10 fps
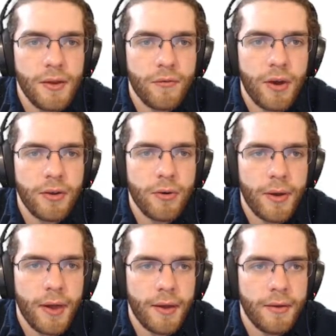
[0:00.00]
if I go
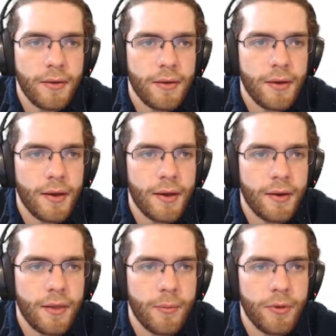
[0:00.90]
ahead
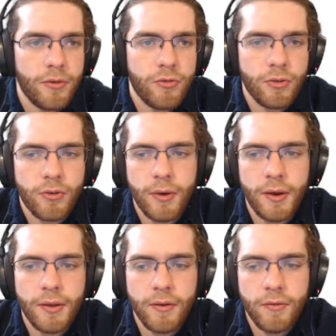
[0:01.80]
and let me just go
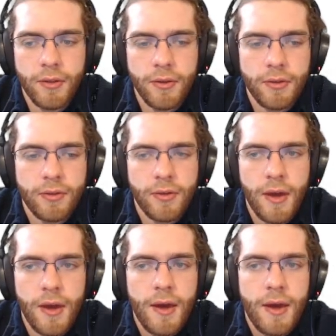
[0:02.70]
ahead and get rid of this.
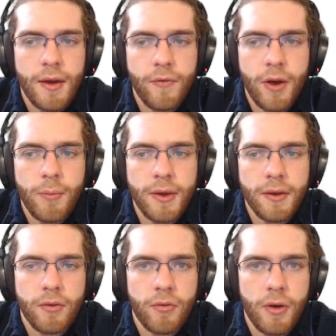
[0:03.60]
If I make
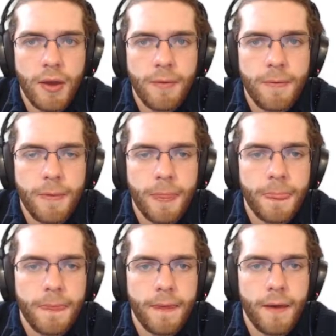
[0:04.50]
an array
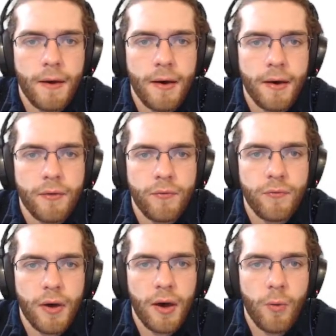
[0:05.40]

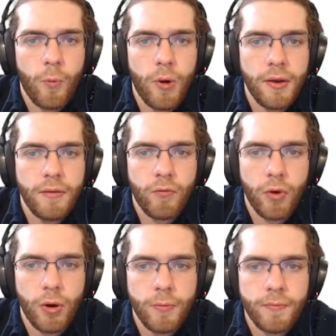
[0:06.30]
of 1
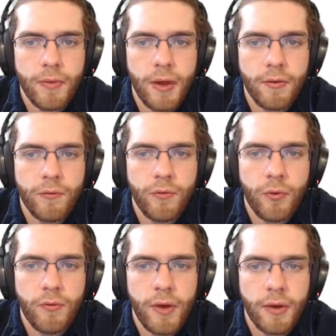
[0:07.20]
row and
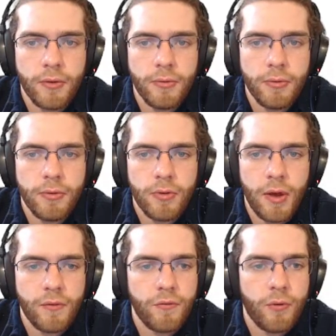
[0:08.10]
4 values
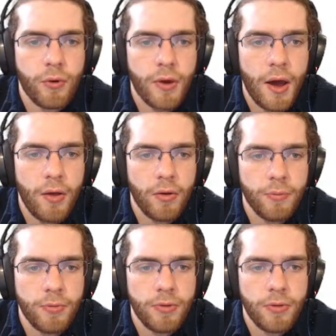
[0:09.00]
and 4
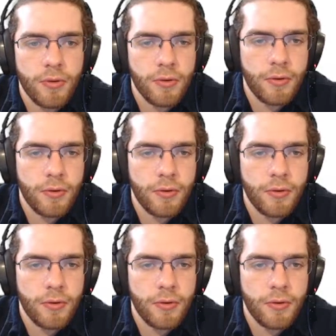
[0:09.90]
columns,